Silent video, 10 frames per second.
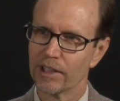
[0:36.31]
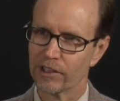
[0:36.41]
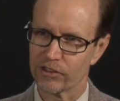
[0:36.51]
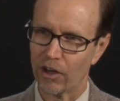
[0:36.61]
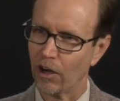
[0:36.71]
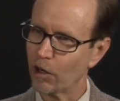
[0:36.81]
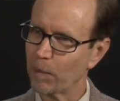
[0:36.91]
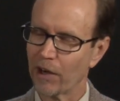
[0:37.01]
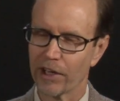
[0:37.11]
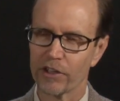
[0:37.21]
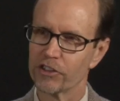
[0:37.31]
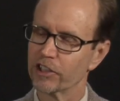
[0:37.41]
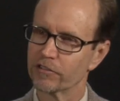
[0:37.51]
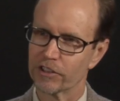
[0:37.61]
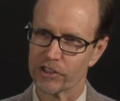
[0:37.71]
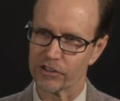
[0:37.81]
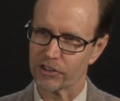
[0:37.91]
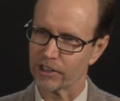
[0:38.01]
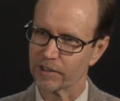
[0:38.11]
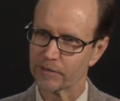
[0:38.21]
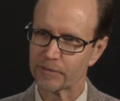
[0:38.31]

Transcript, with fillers: it's all about energy efficiency.